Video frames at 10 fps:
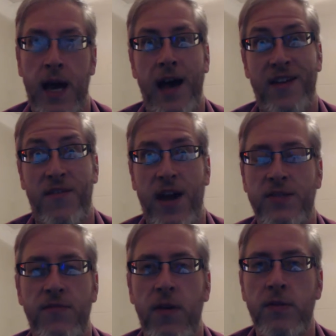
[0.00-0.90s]
I even
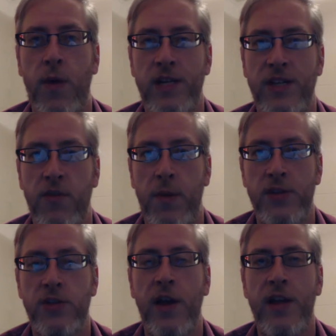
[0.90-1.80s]
got some folks watching from
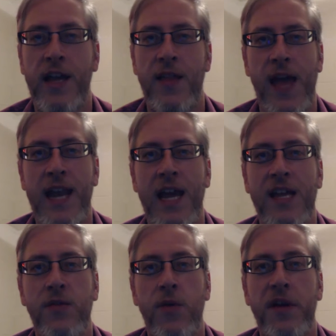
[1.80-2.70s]
Australia and that neck
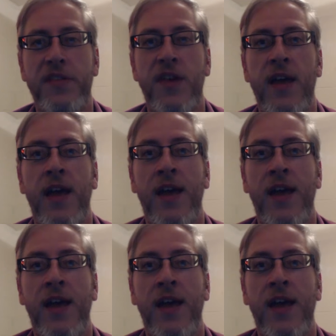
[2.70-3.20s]
of the woods,